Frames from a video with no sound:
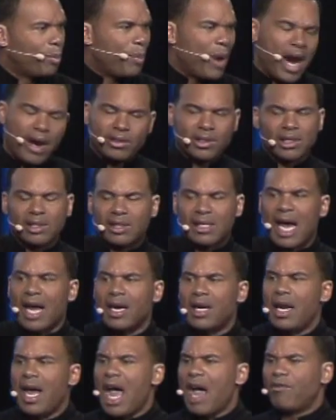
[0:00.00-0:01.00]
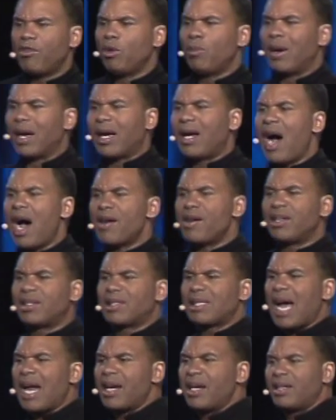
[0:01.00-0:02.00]
parents decided to have you, but God
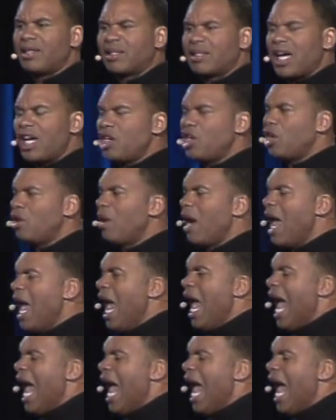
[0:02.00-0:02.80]
decided to send you,